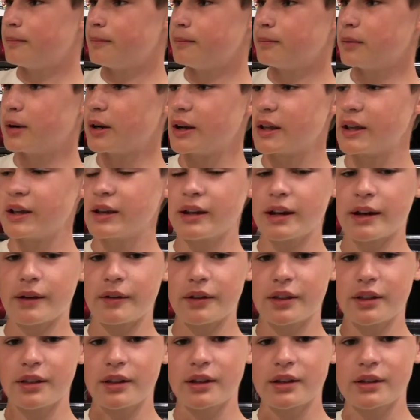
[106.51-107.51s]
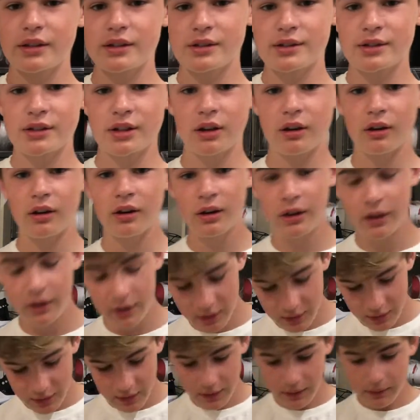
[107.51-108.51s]
muddy and everything, so
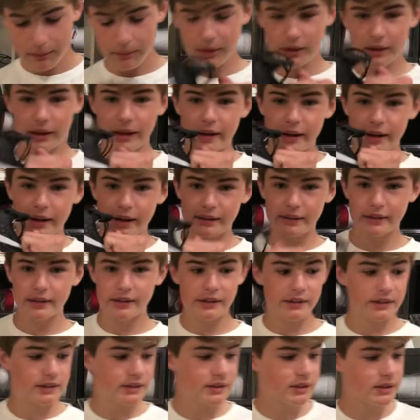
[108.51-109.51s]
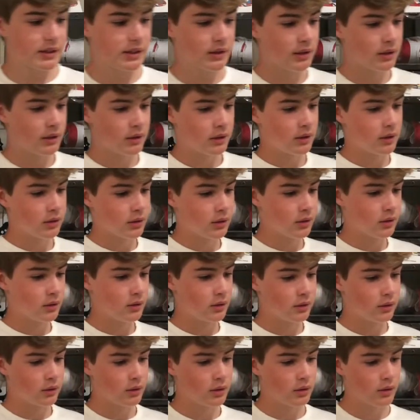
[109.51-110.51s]
I'm glad I got these.
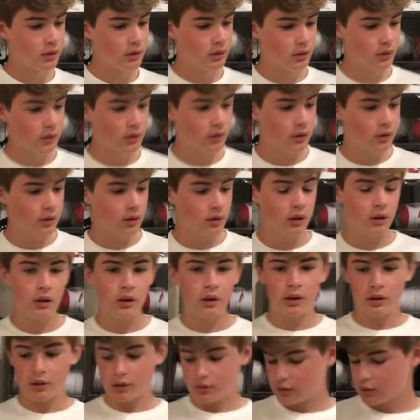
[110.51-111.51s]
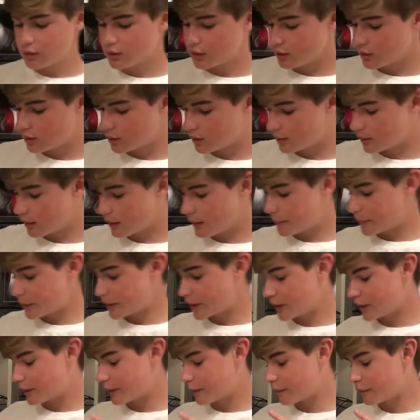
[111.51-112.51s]
But
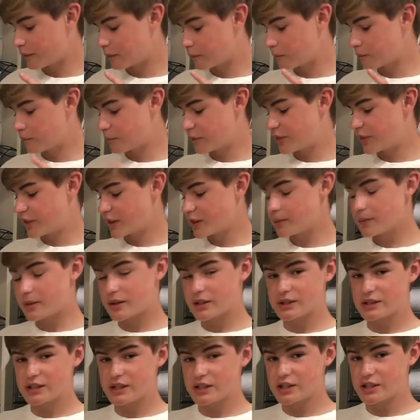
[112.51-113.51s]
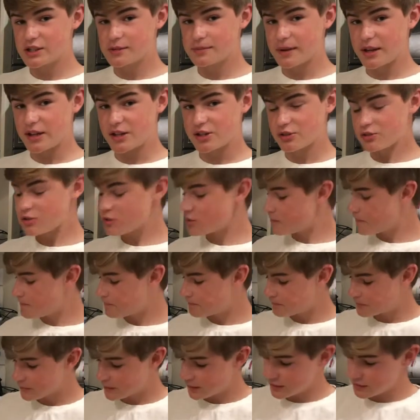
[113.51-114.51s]
then the thing that makes these special
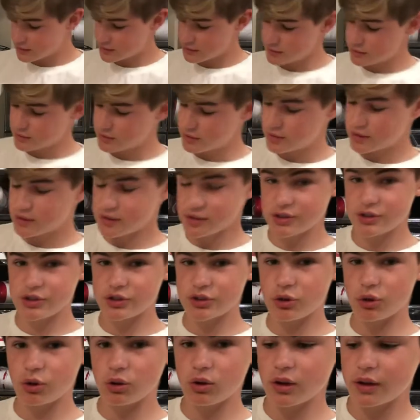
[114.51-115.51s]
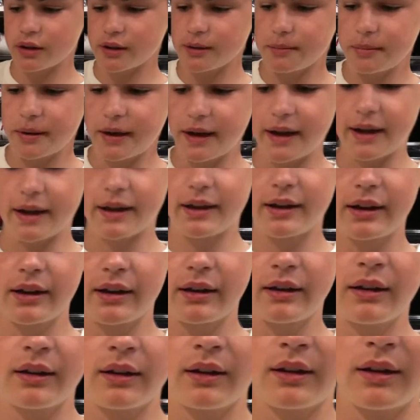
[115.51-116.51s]
is you see this skull on the
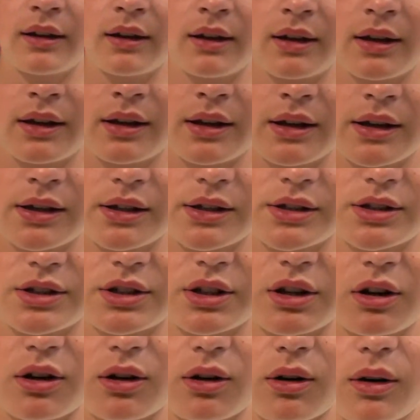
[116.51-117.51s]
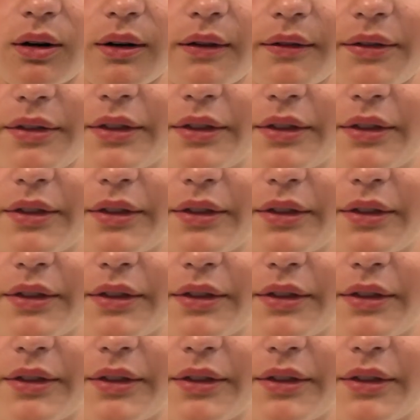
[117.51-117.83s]
back. So